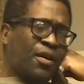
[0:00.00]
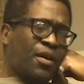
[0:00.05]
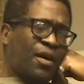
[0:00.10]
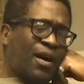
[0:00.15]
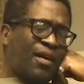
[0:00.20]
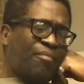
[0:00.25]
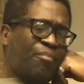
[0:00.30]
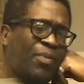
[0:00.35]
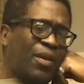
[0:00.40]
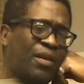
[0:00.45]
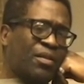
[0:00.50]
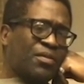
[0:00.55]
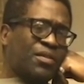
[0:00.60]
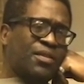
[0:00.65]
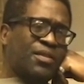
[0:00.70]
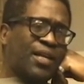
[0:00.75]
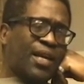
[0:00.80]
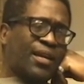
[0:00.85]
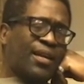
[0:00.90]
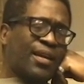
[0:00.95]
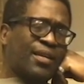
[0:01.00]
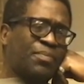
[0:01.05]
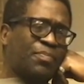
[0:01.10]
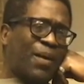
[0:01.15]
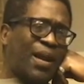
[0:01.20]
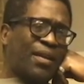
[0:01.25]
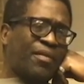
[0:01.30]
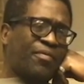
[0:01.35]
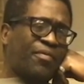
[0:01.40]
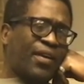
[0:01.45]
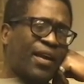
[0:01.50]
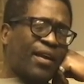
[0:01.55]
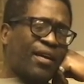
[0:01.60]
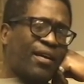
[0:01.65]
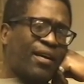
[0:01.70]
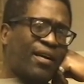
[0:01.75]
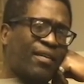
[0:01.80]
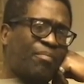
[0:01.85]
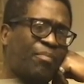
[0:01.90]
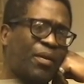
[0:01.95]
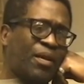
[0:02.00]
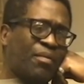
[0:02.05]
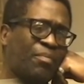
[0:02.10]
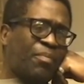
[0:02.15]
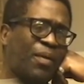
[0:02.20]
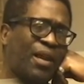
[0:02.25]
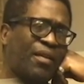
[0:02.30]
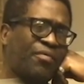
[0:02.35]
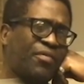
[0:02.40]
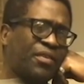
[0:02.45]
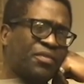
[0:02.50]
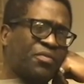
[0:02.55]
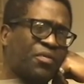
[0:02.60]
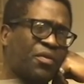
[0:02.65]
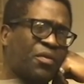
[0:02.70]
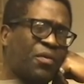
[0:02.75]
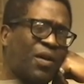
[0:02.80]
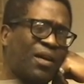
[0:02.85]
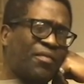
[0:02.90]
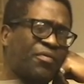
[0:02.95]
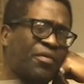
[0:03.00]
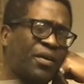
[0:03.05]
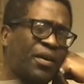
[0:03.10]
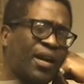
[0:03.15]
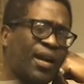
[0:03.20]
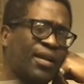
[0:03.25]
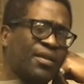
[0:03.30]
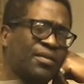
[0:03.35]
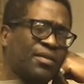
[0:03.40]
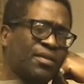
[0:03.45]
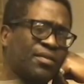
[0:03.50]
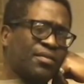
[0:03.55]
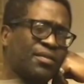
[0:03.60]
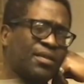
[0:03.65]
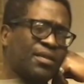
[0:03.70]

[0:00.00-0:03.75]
I've been on sickness benefit. I've been on benefits for quite a few years, and